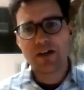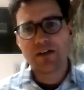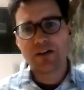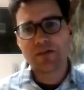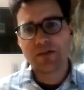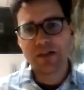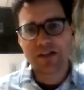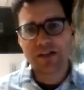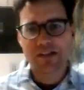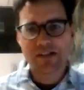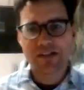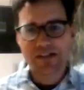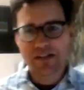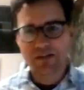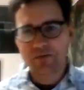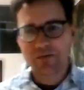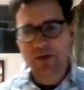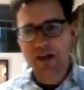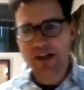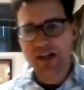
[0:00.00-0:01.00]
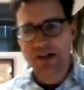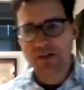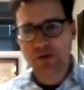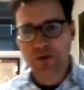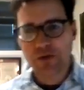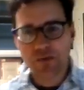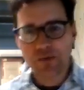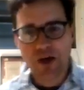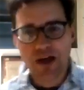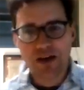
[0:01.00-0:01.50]
existing
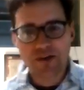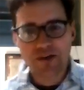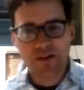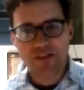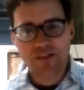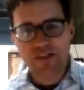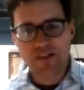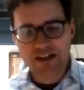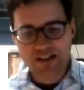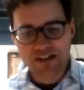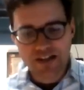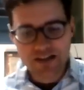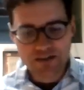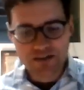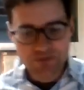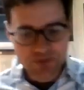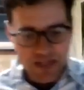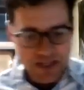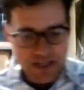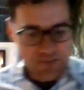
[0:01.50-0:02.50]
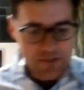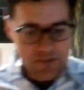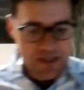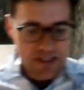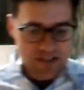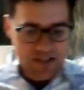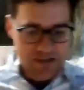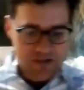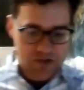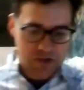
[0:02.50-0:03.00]
financial model, and that kind of led
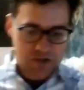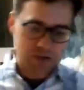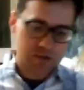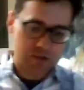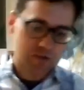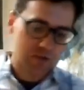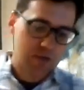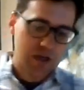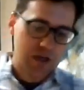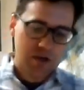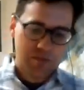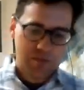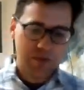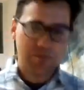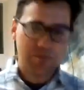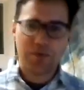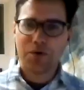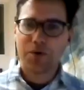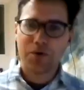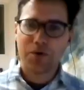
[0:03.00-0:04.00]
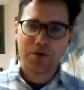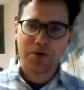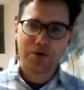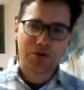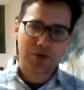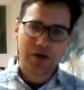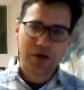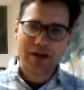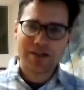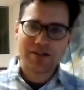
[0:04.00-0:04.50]
me into people who are
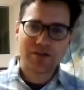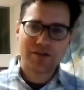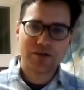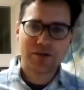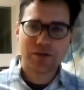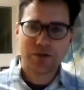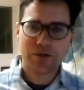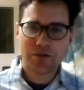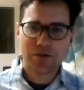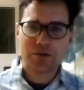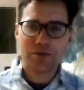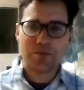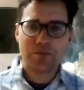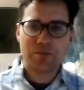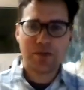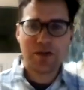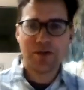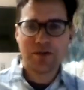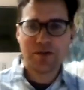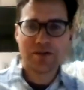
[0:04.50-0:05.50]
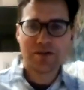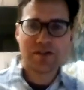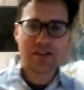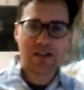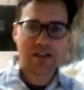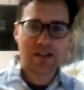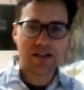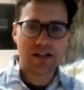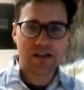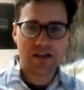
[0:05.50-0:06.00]
trying to build
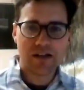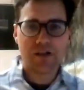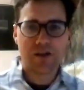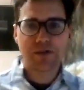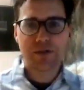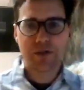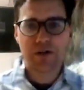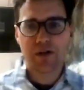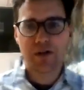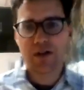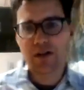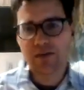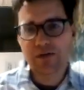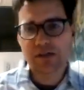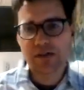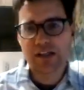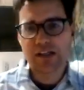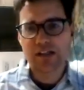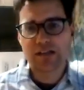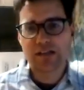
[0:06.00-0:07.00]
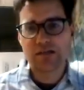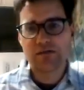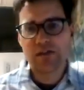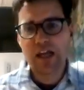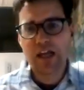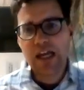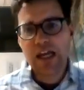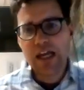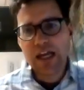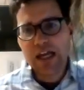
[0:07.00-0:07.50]
alternatives and
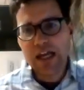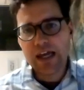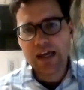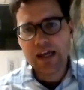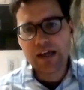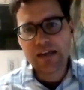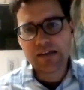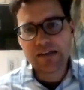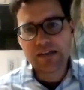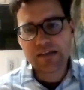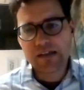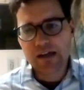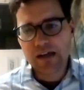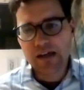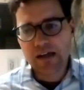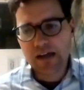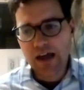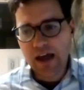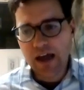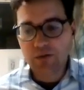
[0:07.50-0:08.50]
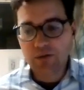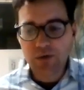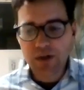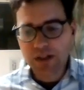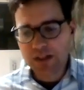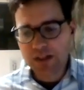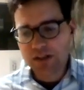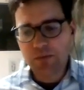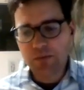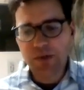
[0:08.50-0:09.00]

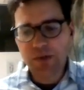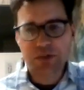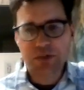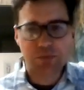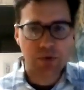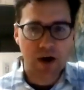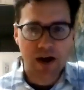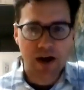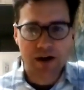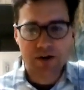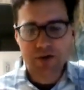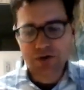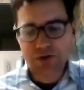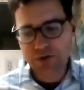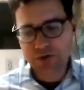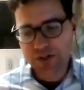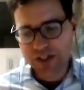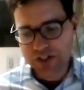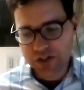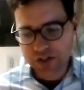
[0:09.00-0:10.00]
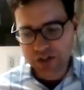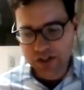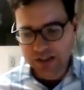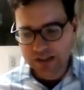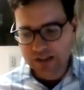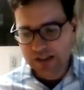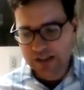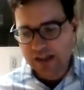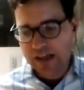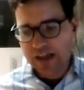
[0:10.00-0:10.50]
really the much broader
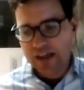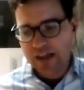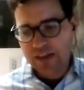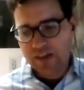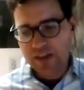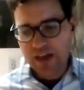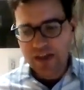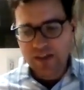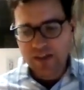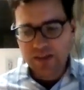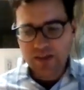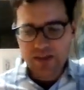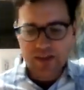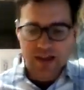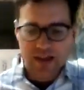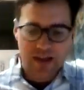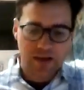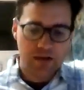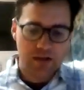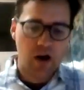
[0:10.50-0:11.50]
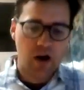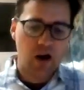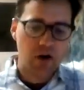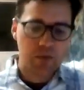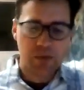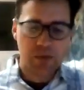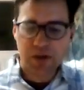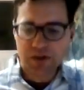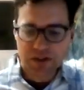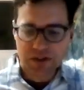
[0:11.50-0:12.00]
tradition that they are
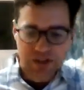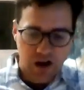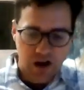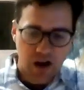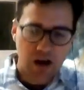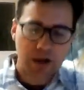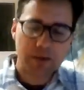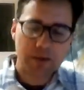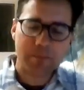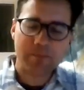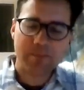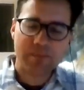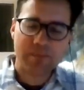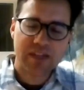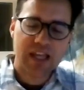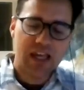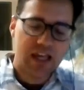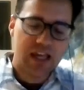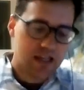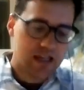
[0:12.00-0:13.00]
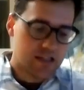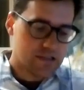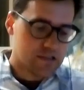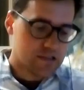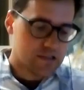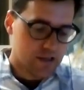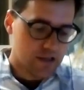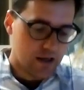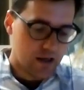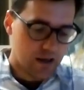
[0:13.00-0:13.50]
building on,
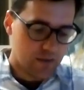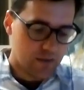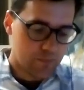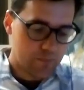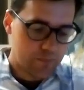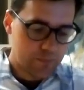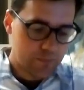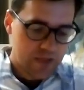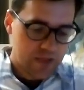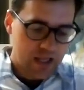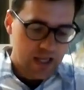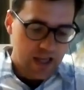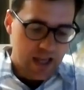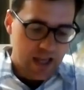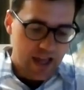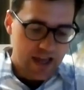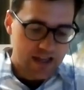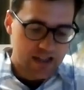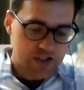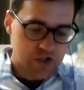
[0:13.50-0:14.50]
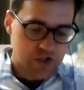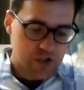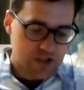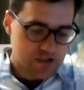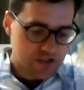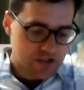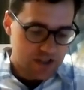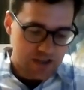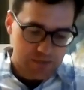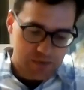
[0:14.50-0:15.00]
and it
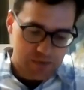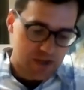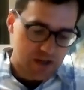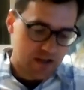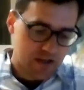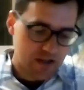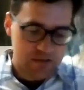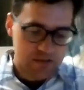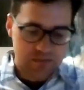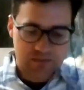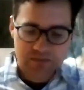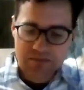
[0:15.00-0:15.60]
just keeps on